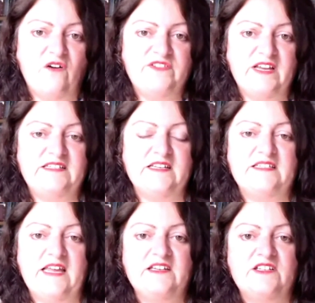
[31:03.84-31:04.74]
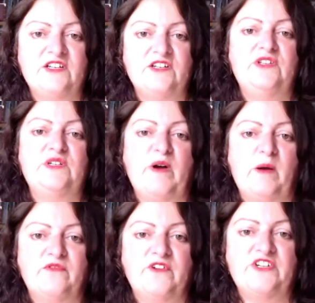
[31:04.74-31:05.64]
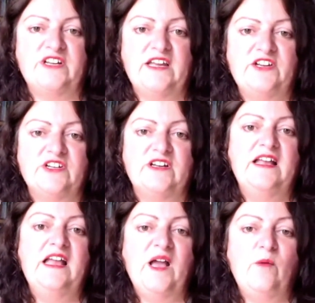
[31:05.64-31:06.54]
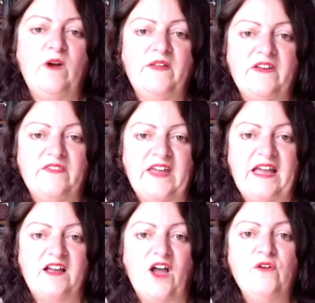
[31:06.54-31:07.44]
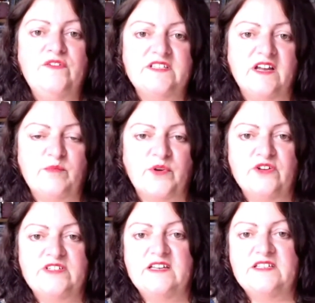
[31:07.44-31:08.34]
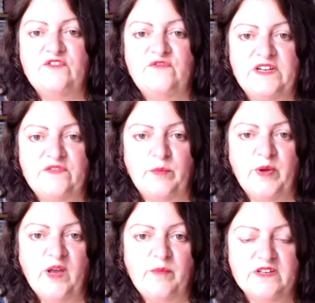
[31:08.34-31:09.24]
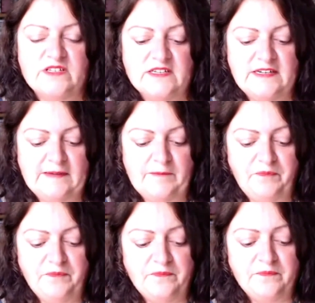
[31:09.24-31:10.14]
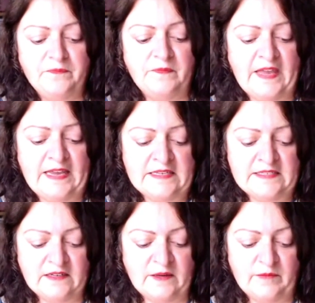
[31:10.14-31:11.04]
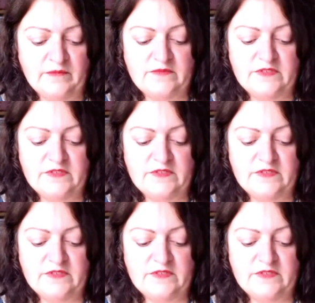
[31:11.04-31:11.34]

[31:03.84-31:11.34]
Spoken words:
data sent to the Department of Education, and whether that oversight process is fit for purpose is, I